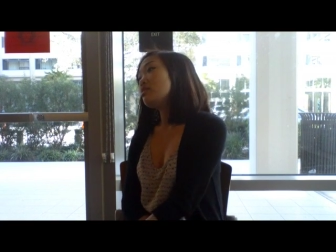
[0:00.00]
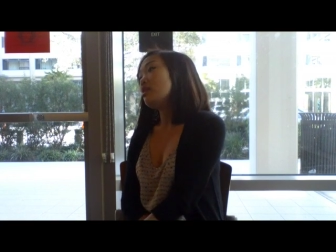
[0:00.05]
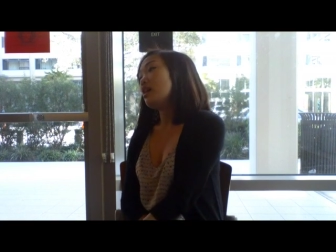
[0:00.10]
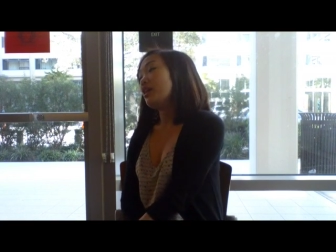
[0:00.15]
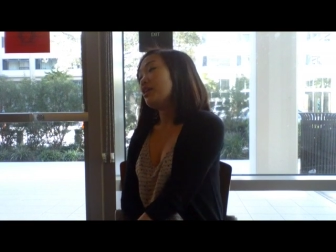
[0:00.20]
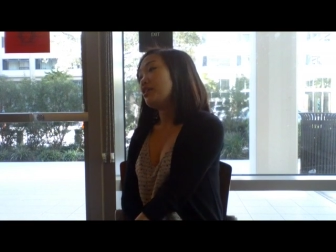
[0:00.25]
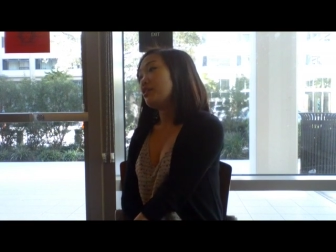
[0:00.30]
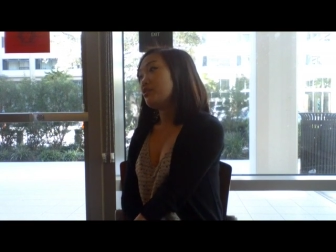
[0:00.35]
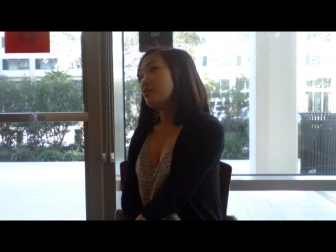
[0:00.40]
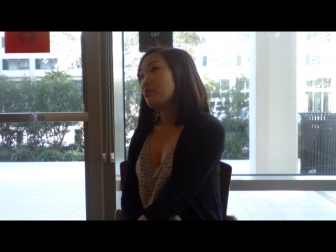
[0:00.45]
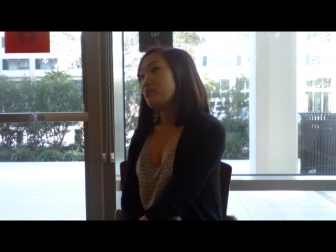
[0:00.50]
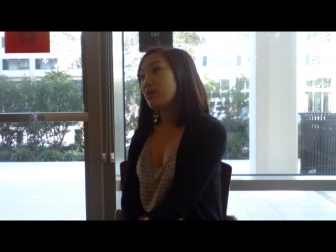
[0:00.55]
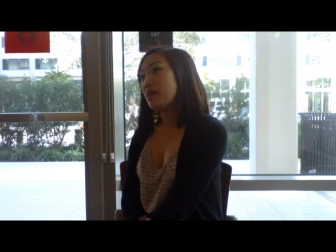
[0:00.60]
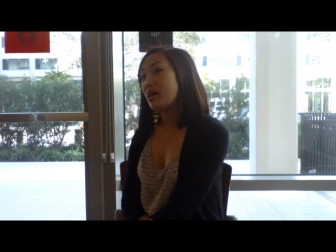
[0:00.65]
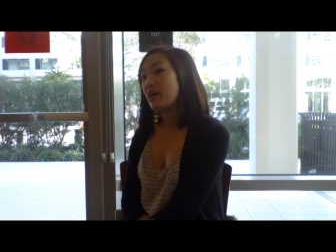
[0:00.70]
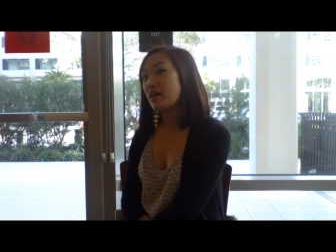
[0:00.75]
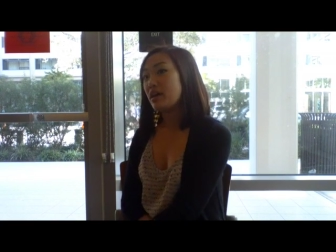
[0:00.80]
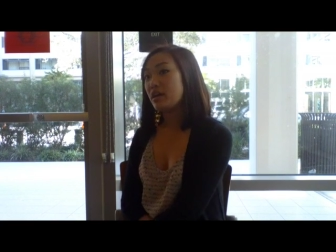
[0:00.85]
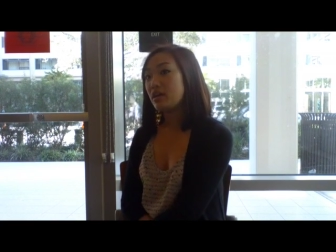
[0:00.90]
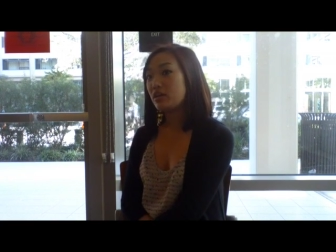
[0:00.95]
I know
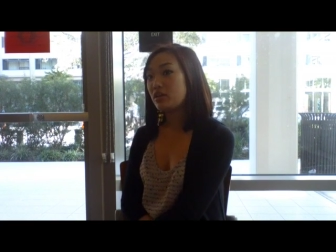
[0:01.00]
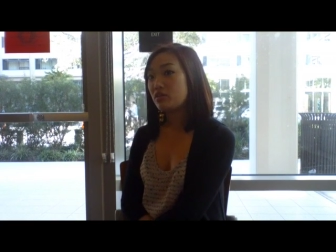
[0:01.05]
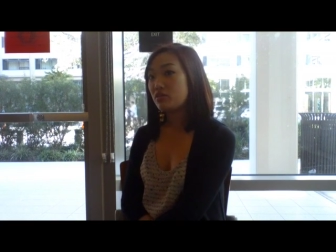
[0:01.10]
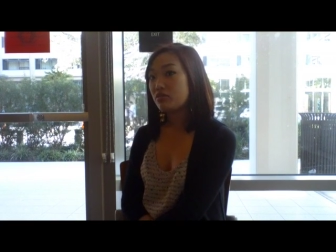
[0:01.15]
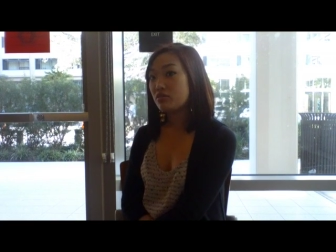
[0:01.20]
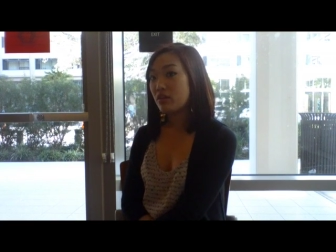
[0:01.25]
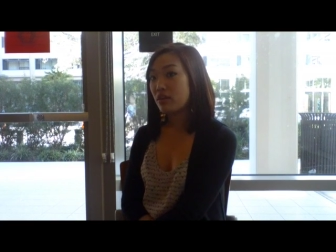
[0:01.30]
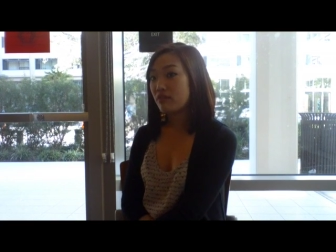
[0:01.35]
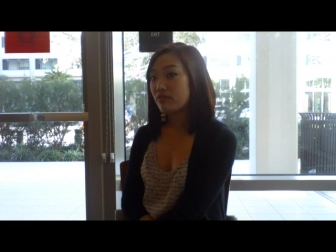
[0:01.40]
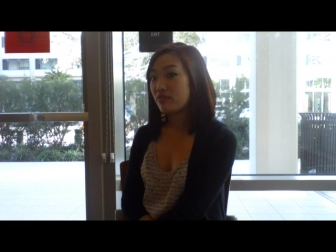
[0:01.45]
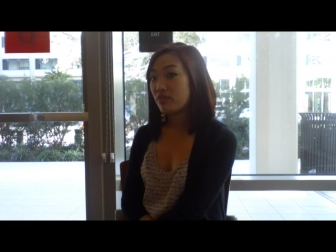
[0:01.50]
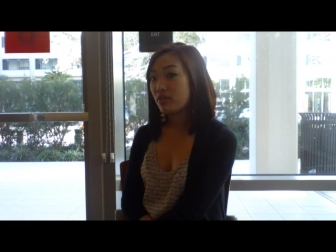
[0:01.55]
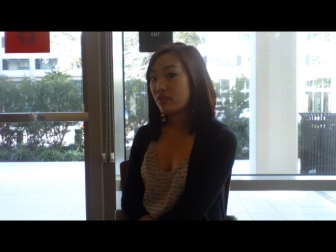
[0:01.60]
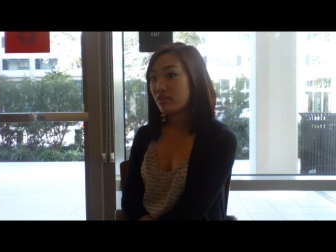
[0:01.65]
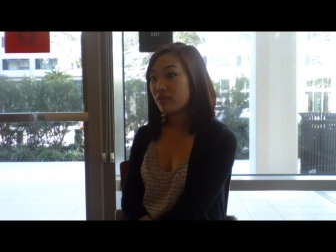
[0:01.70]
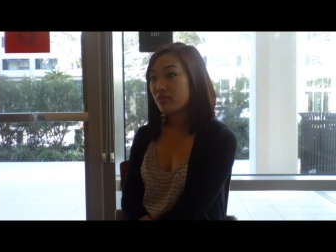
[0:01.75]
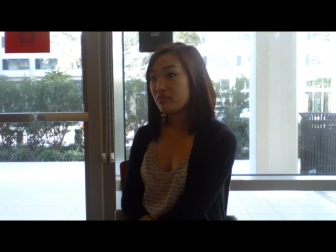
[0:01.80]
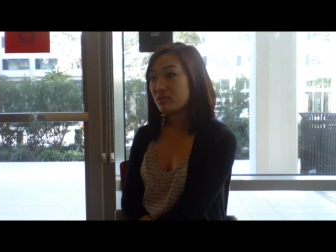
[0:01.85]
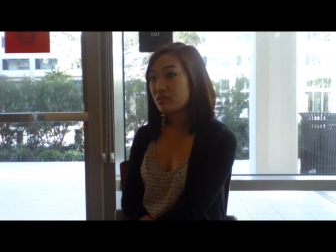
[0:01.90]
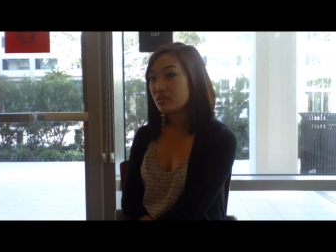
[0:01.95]
my
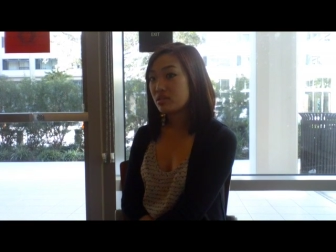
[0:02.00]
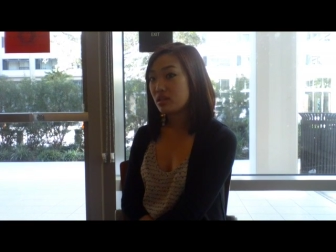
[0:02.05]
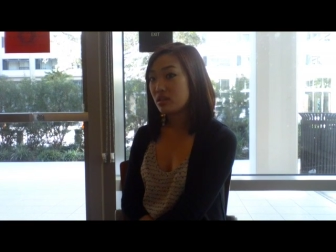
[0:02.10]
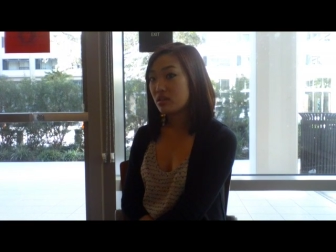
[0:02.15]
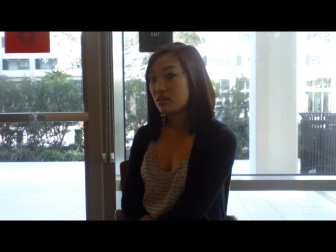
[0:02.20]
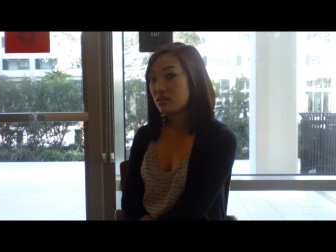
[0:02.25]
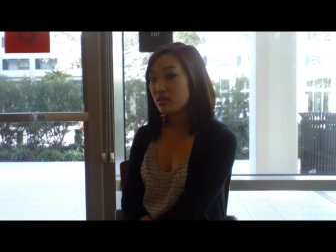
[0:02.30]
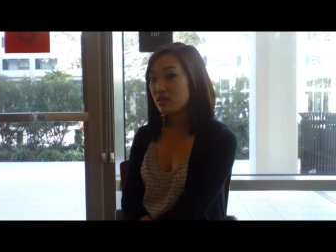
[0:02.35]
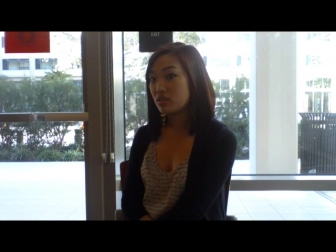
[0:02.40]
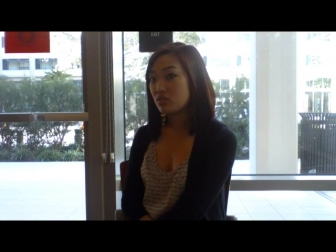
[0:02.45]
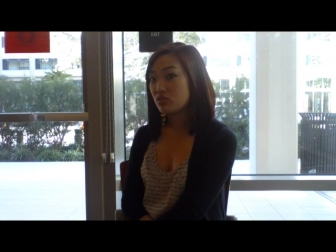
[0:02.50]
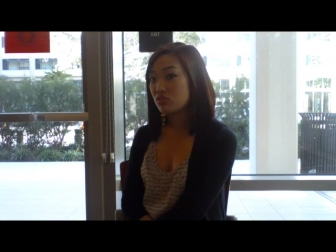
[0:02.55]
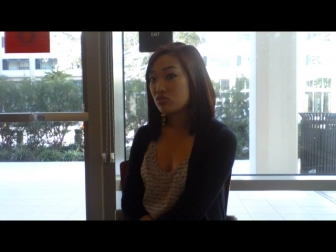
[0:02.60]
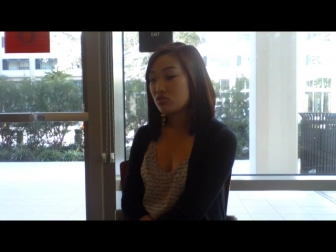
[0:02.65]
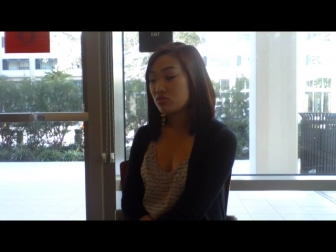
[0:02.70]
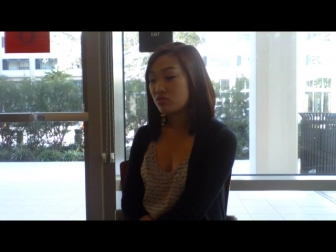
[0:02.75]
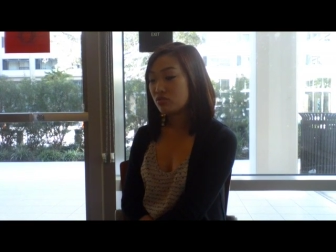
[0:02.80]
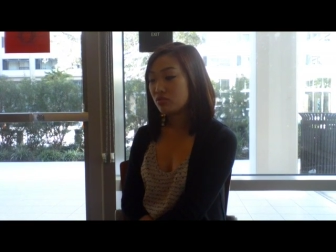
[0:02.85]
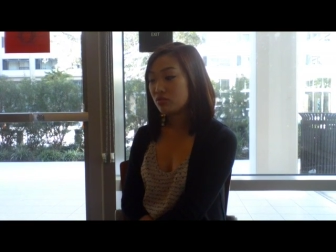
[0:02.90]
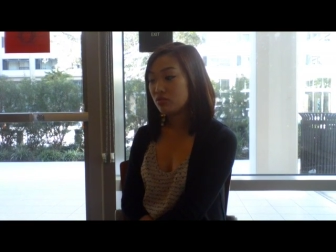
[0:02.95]
grandfather was sent
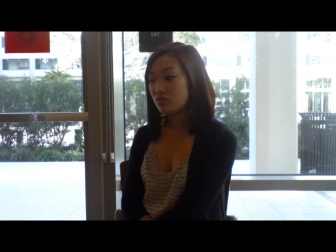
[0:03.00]
into